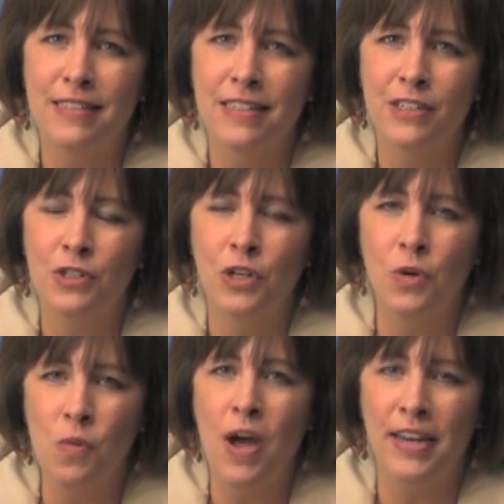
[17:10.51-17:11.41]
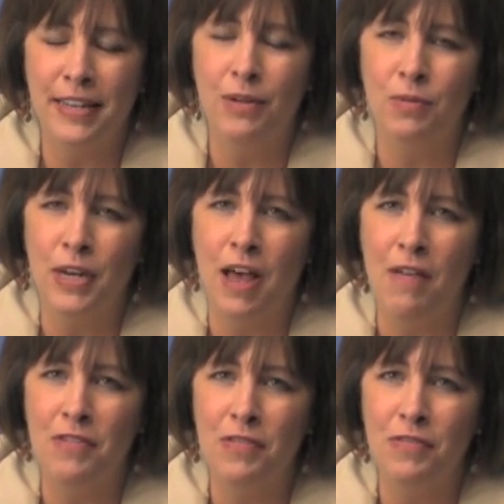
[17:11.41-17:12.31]
that you're going to want to get rid
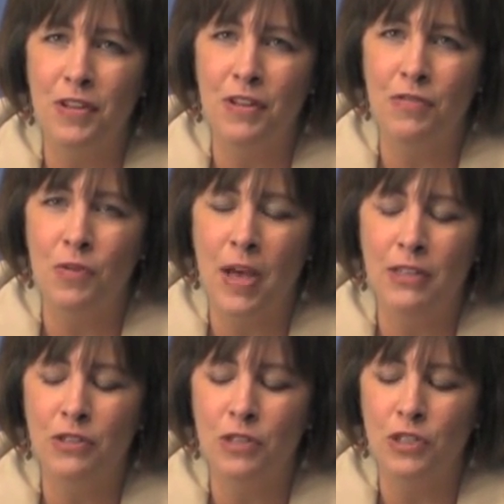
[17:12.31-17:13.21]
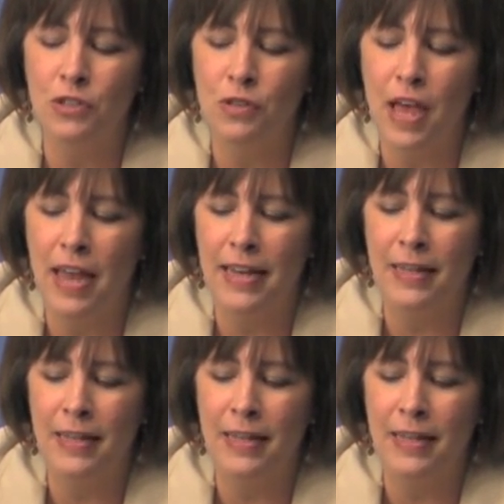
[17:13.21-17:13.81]
of if you actually do that.